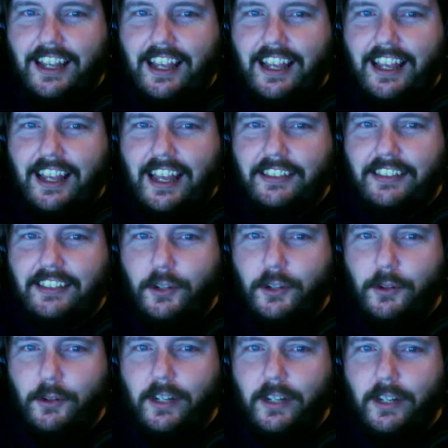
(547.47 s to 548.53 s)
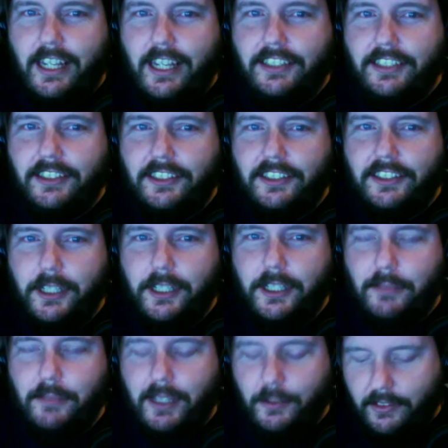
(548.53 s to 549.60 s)
Kolu Leeds has tweeted me
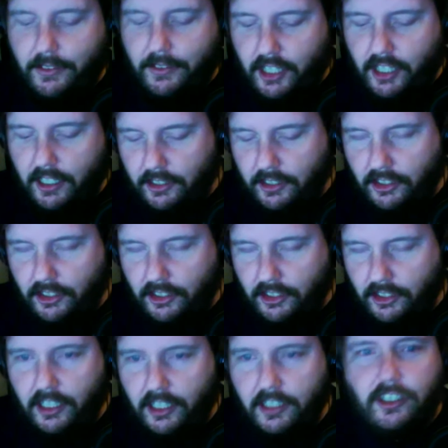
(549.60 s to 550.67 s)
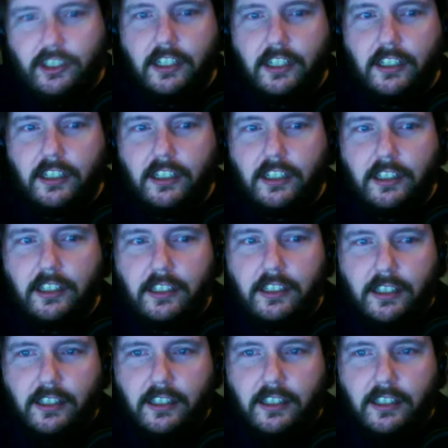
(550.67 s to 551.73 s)
with chug, chug, chug.
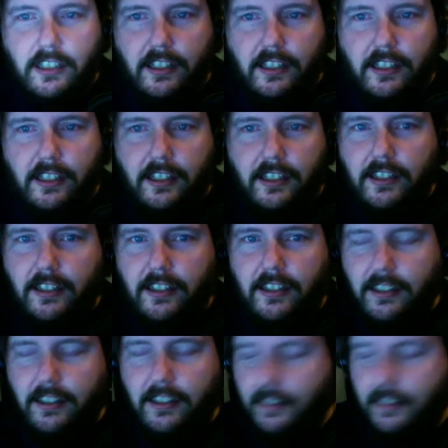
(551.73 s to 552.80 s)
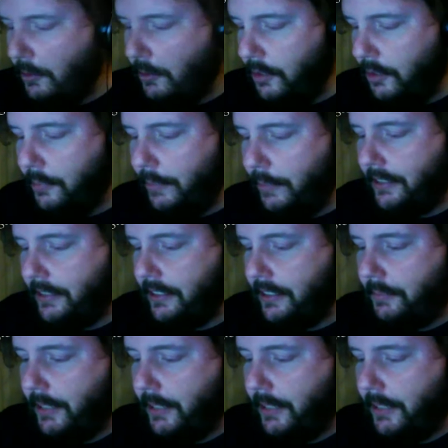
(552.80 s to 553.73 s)
I will do my best to this, mate.